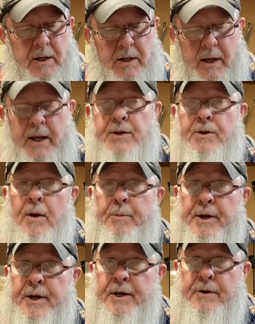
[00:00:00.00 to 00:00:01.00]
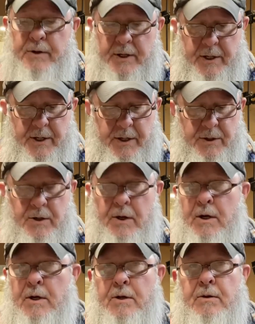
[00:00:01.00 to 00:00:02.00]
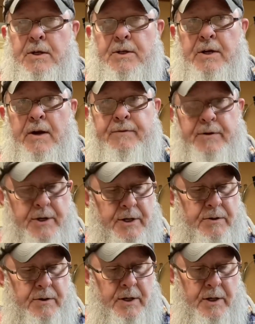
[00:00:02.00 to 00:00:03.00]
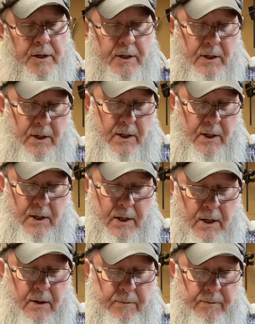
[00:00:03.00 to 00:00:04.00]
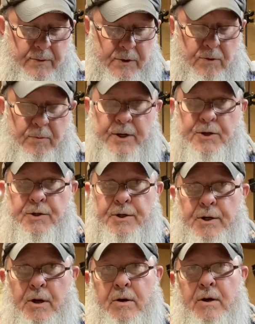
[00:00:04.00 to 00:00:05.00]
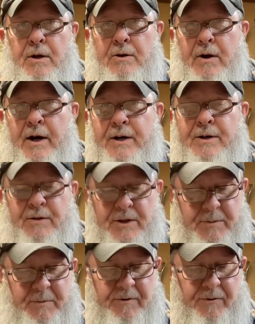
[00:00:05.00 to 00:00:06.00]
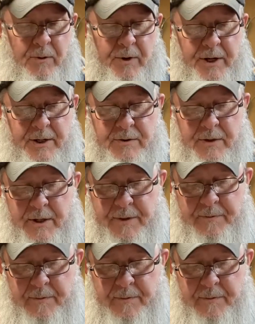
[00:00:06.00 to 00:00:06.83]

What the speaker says: has not been heat treated yet. You're not going to do this after heat treating. So make sure you try to do this before heat treating.